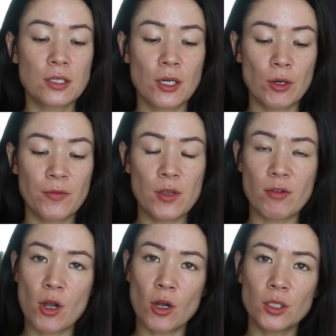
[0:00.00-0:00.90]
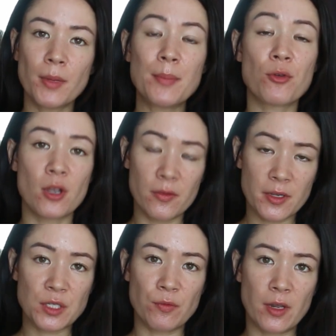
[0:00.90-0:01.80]
So if you recalled my
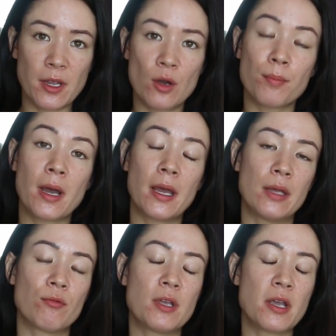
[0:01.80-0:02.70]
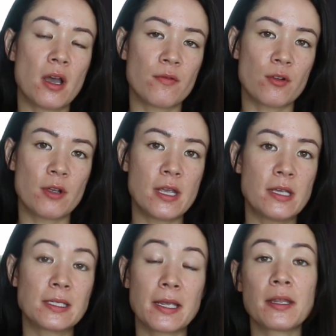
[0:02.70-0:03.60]
previous video, my
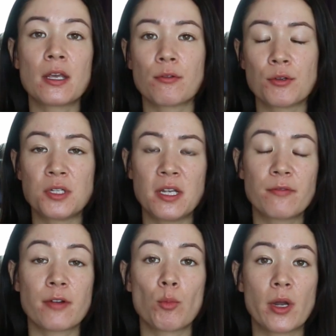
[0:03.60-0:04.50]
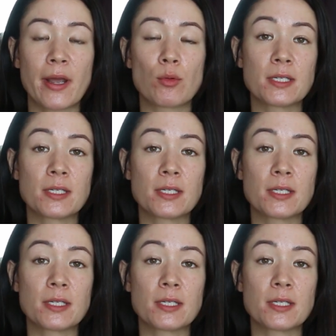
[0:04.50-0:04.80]
recovery skincare routine from when I was